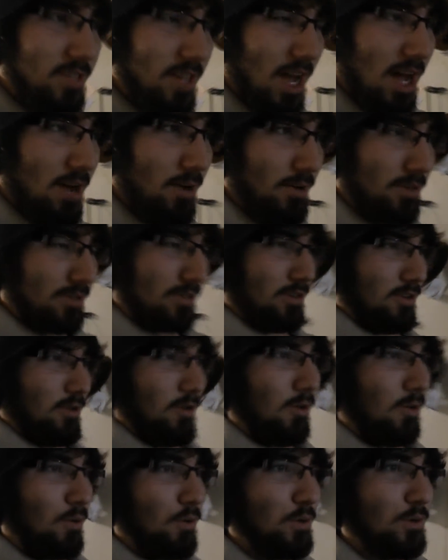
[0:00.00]
Darwin,
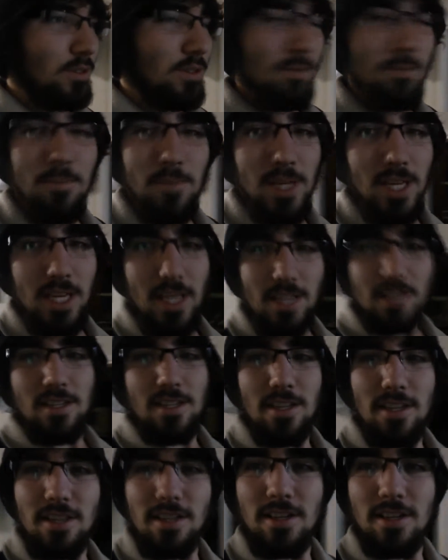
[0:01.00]
awesome beard,